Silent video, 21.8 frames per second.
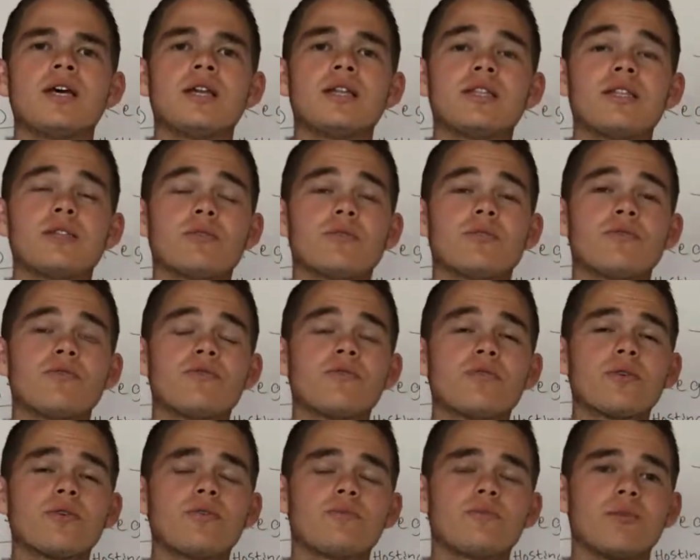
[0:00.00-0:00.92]
Now the
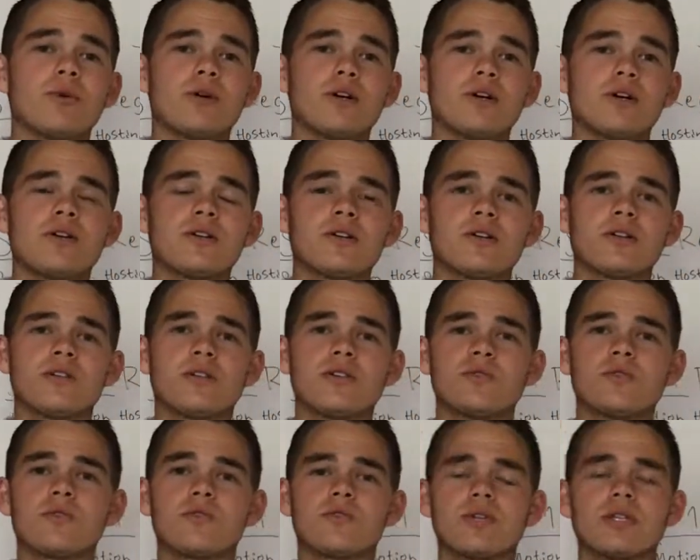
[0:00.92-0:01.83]
fourth part
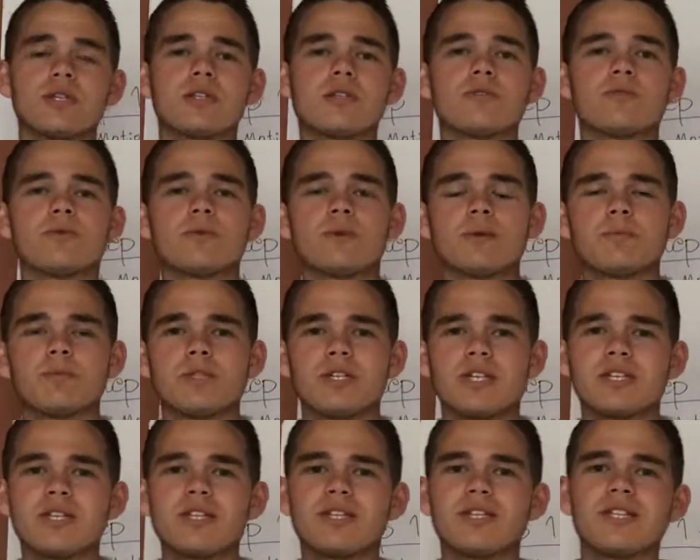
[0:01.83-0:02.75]
to creating a
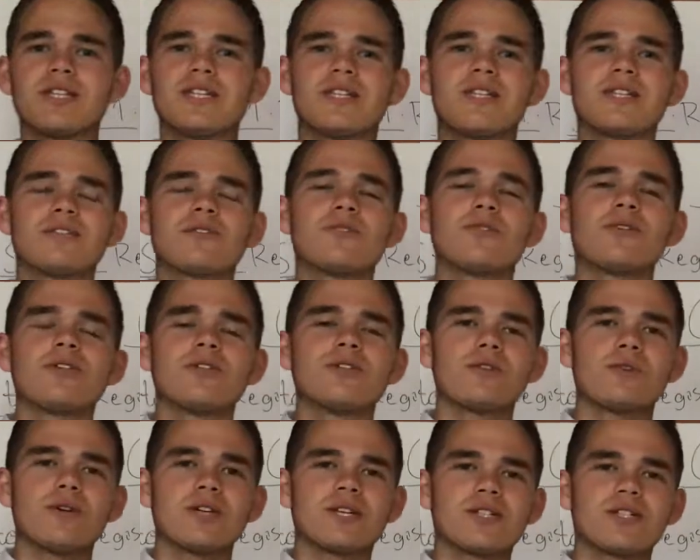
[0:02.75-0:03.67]
website is that you need
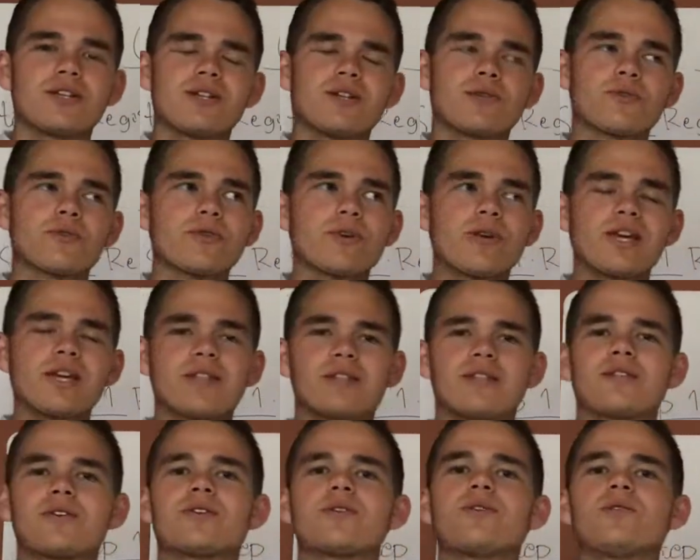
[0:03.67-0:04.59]
to actually create
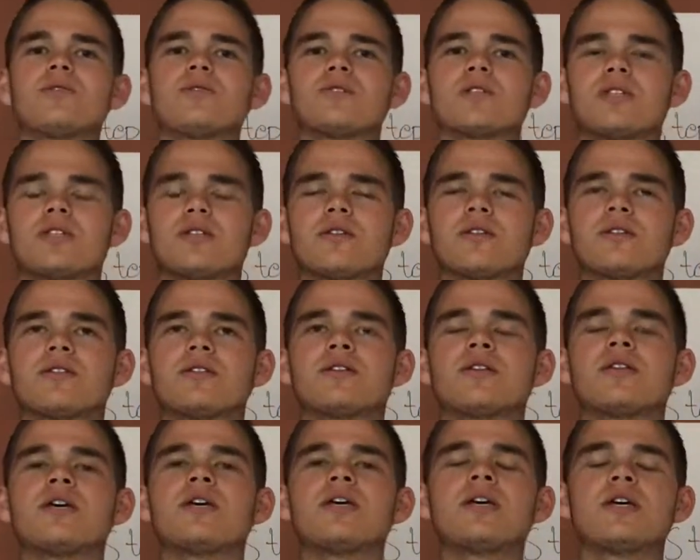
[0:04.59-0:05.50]
the content.
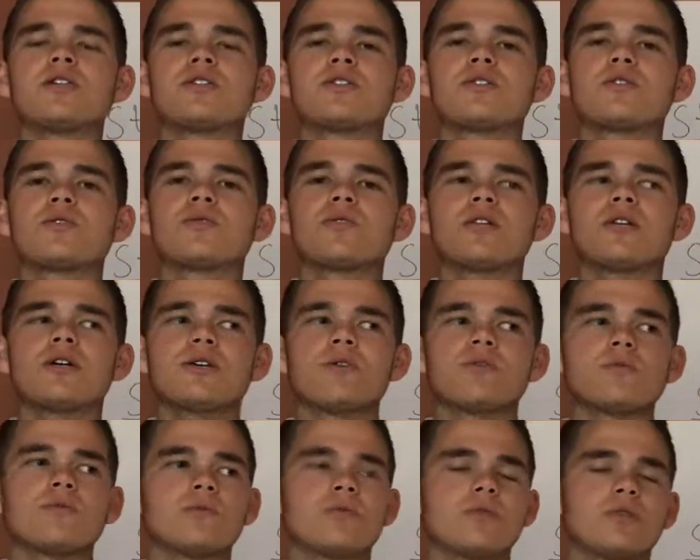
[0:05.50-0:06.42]
So
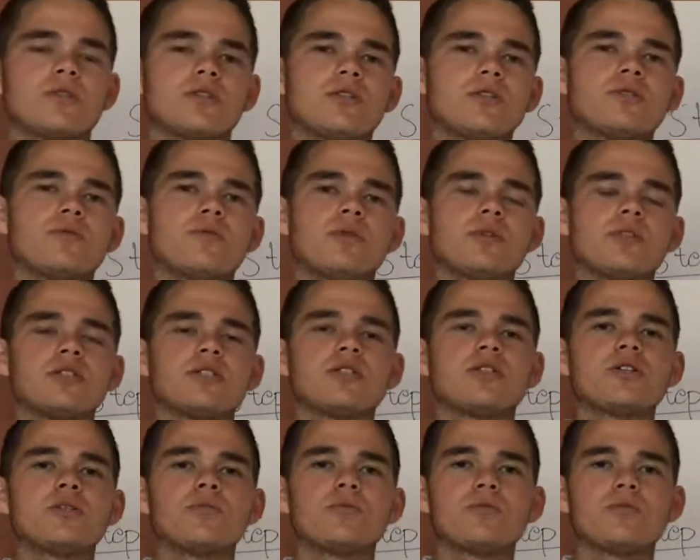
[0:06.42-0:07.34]
now you will
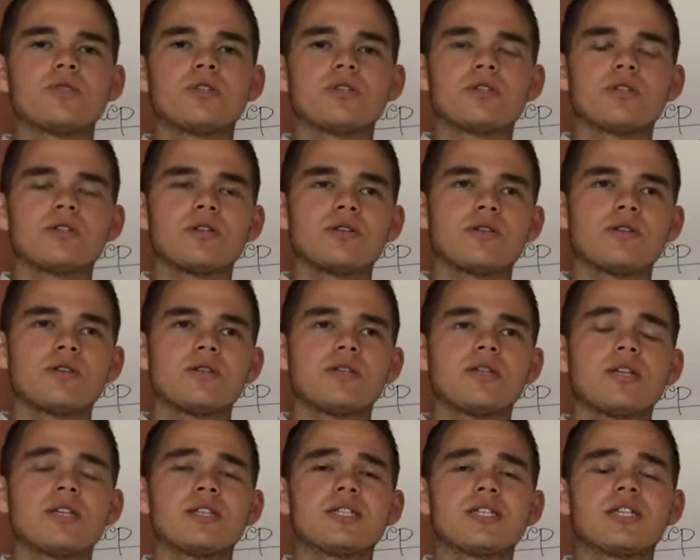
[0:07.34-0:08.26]
use
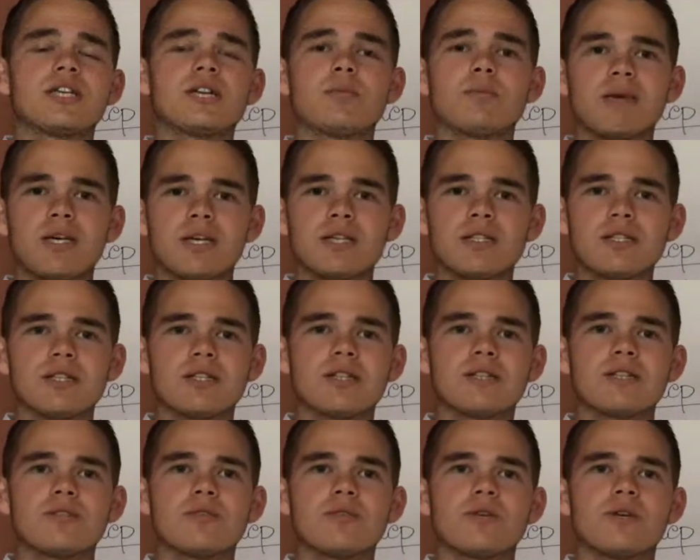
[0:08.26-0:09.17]
the CMS
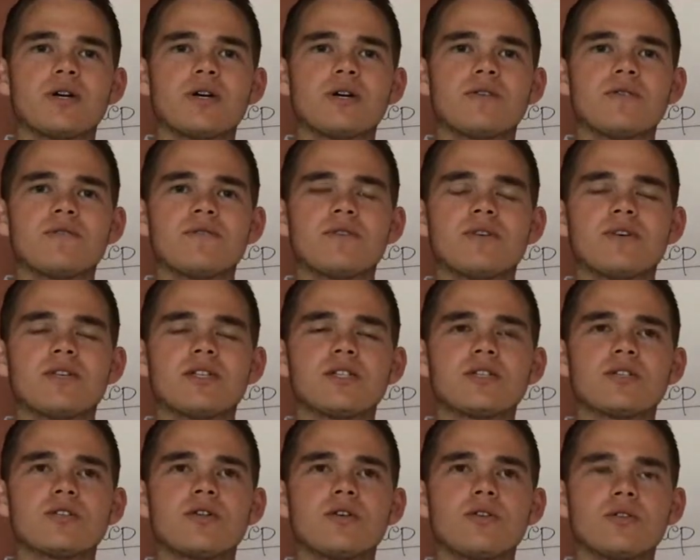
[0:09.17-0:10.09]
that you have
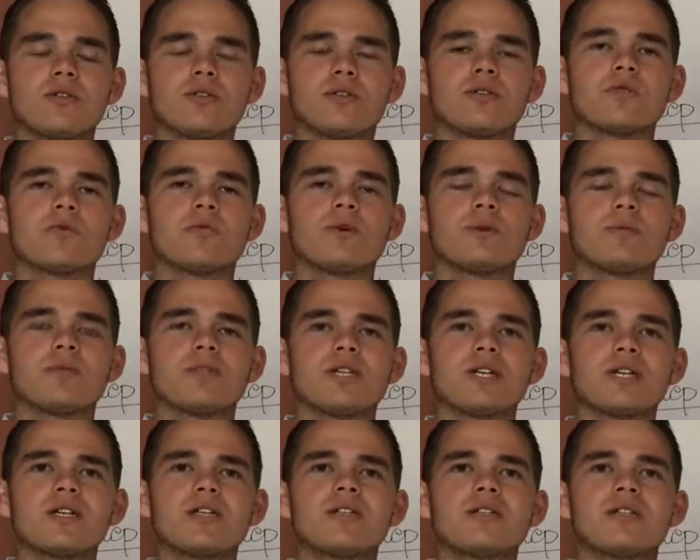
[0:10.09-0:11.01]
installed on your
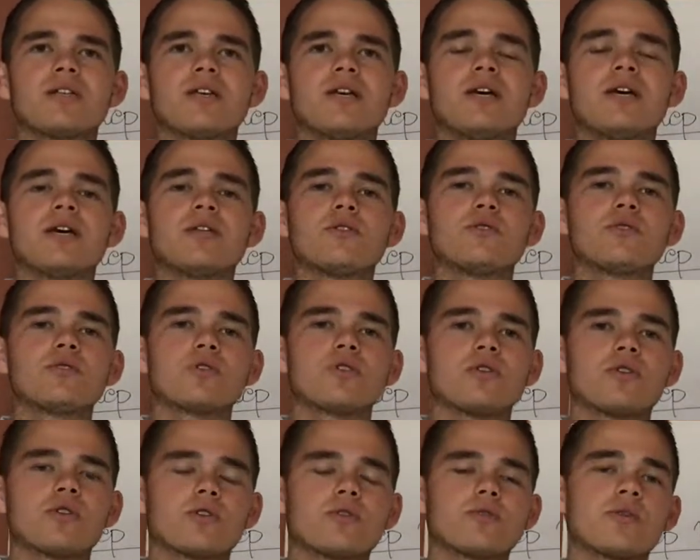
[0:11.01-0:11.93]
website to
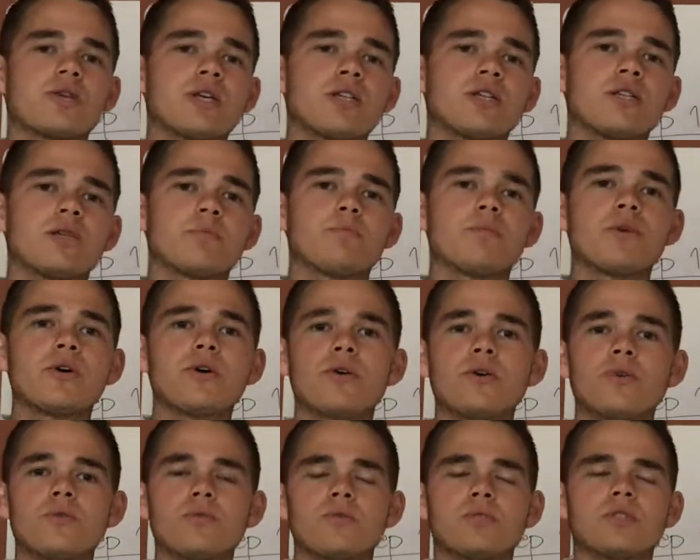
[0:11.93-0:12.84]
start creating
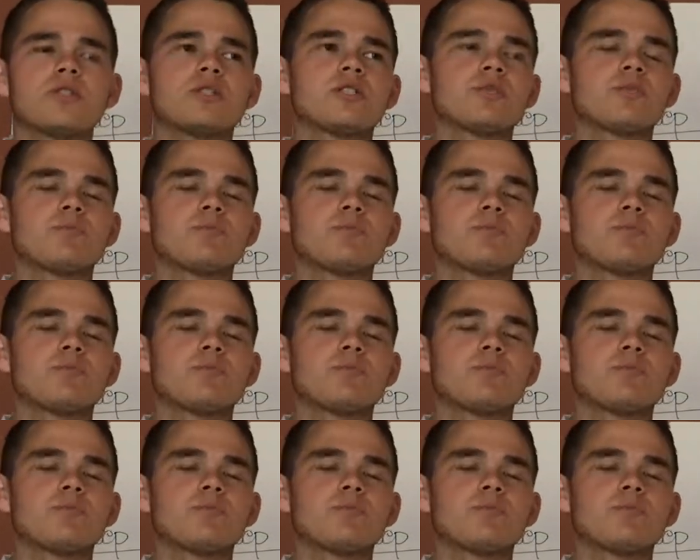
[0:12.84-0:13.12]
posts,